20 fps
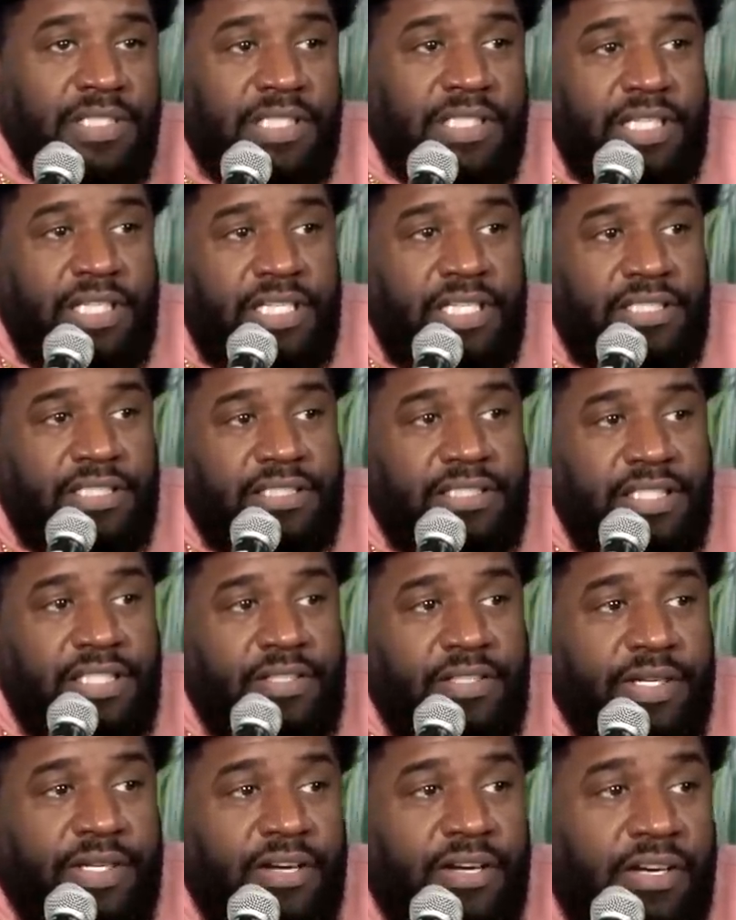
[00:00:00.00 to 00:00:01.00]
Somebody say he had the
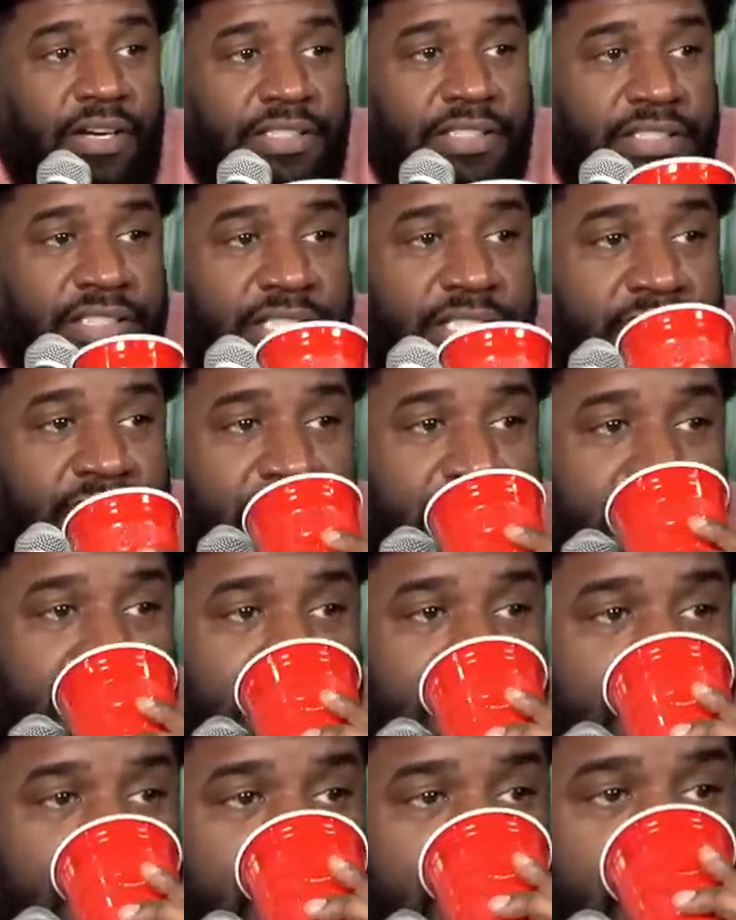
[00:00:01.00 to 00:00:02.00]
secret garden
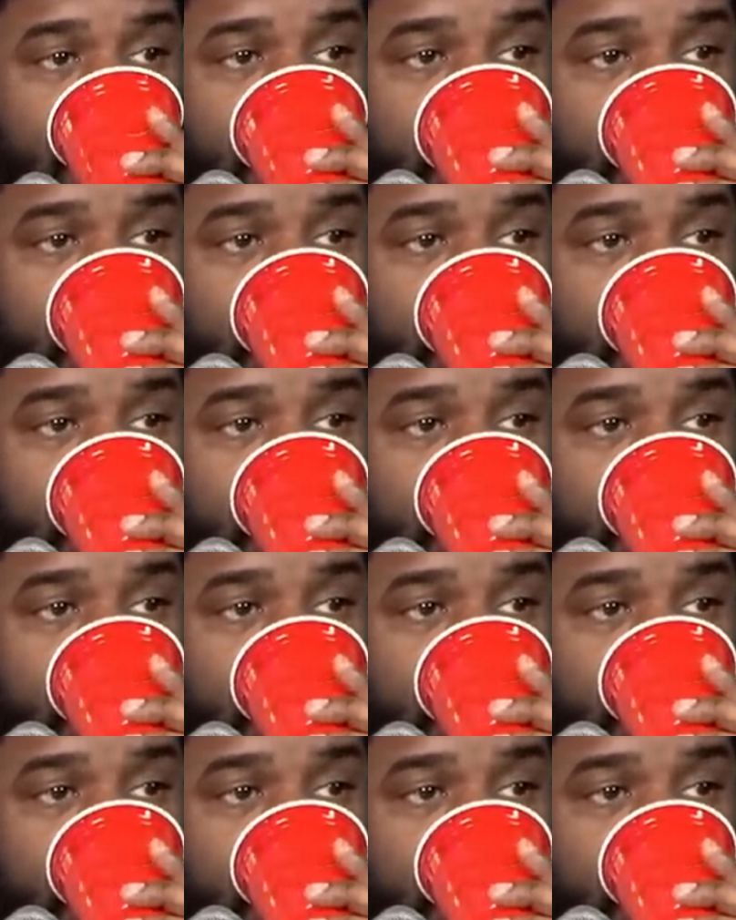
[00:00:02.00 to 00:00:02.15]
stash.